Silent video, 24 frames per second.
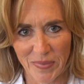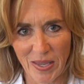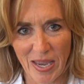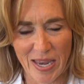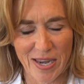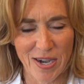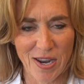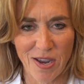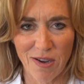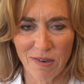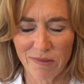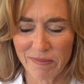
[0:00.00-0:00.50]

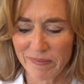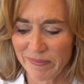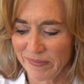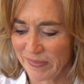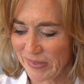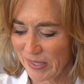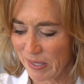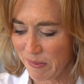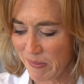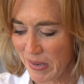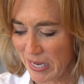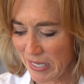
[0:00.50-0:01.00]
I know,
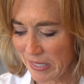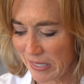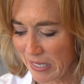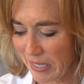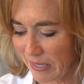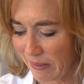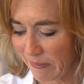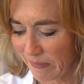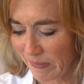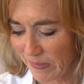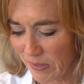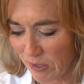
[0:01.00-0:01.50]
it's
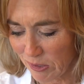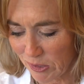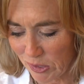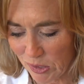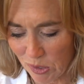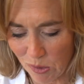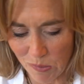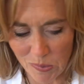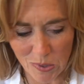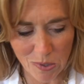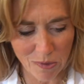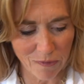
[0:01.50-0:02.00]
amazing. They're
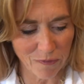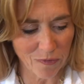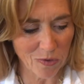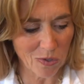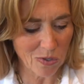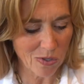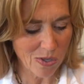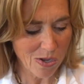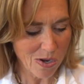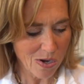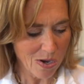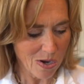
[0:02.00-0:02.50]
so
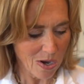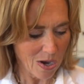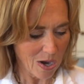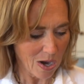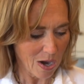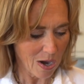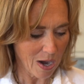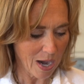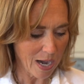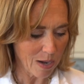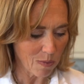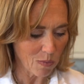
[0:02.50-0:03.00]
beautiful.
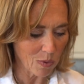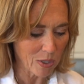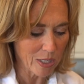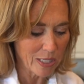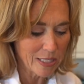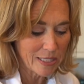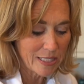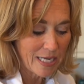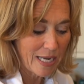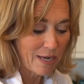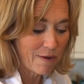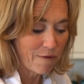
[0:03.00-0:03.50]
All right, we're
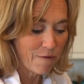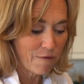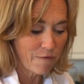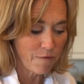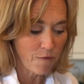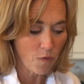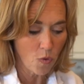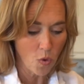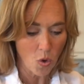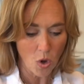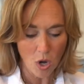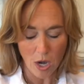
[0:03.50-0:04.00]
gonna take
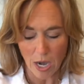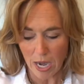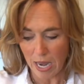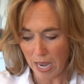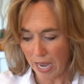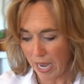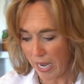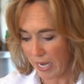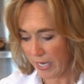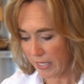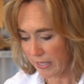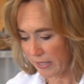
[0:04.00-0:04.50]
4
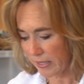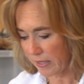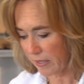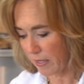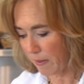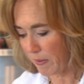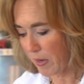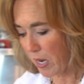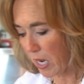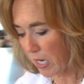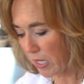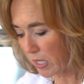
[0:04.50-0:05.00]
eggs.
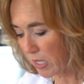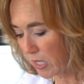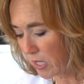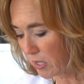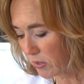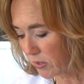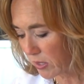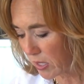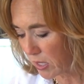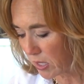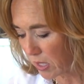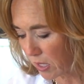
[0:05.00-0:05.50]
I'm not gonna
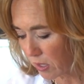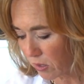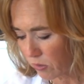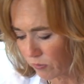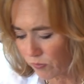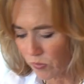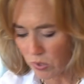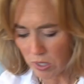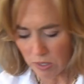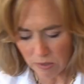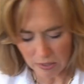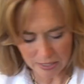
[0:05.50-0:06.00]
use the double,
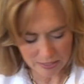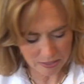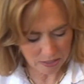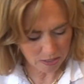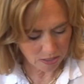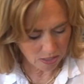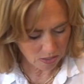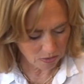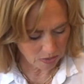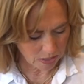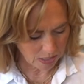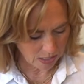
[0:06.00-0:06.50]
well, let's
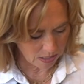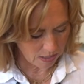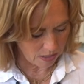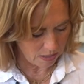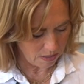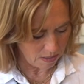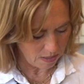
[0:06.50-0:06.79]
use it.